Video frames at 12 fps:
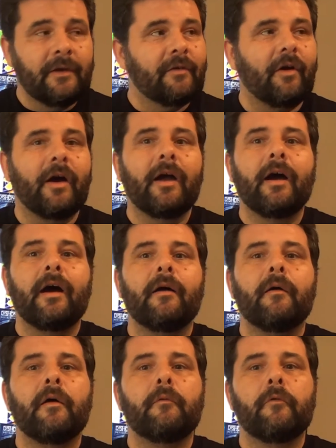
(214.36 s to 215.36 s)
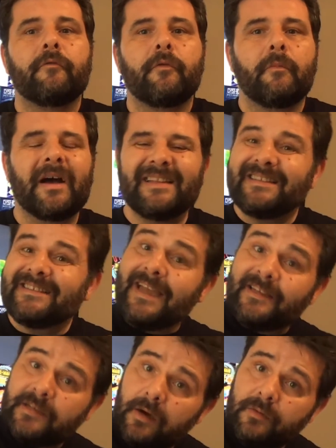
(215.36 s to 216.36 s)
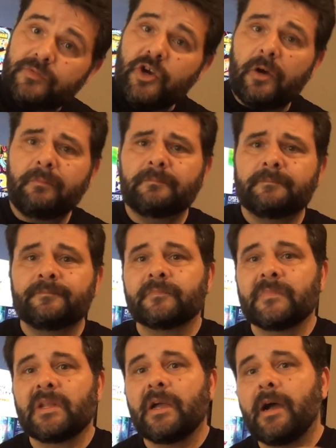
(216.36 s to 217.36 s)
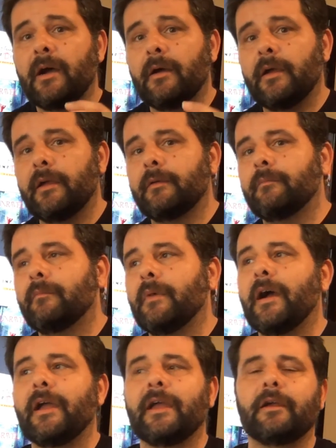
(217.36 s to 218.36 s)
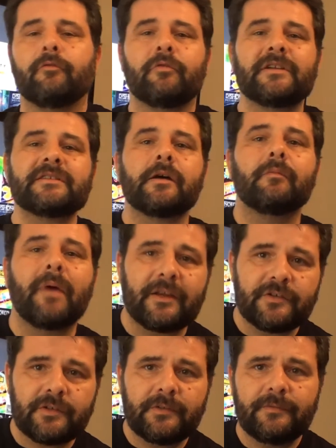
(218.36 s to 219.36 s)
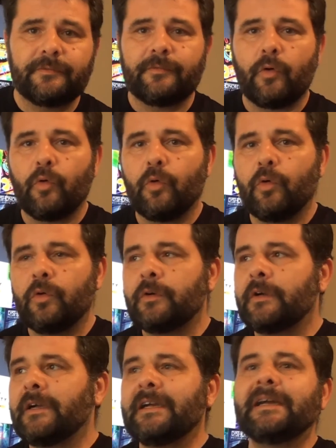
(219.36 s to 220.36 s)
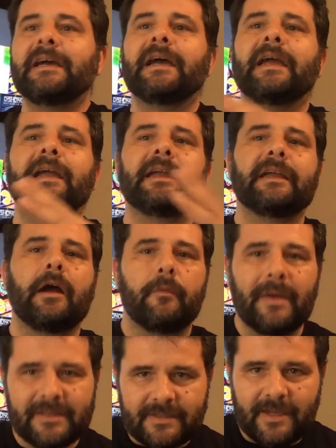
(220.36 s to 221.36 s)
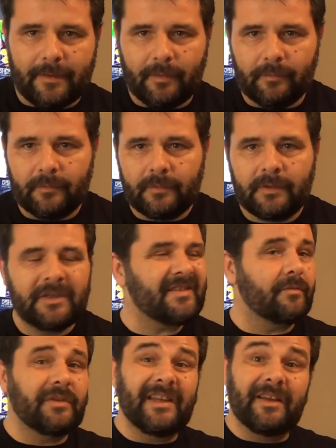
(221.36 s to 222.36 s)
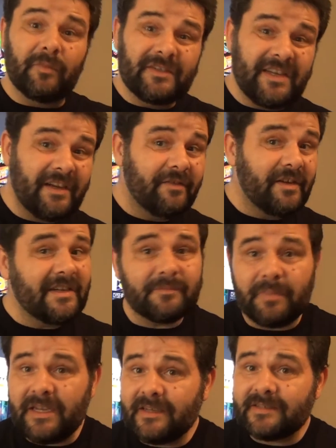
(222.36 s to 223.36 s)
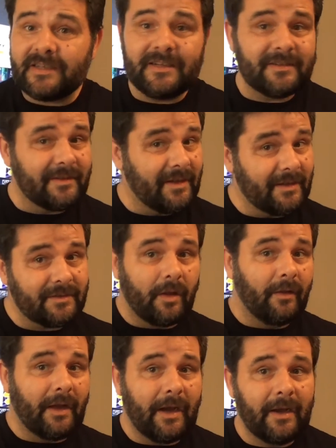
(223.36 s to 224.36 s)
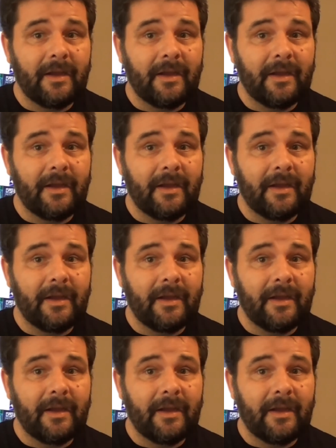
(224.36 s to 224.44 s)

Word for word: Right. For my daytime job, I'm a retail manager for a home entertainment. So we're dealing with T Vs and P Cs and things like that.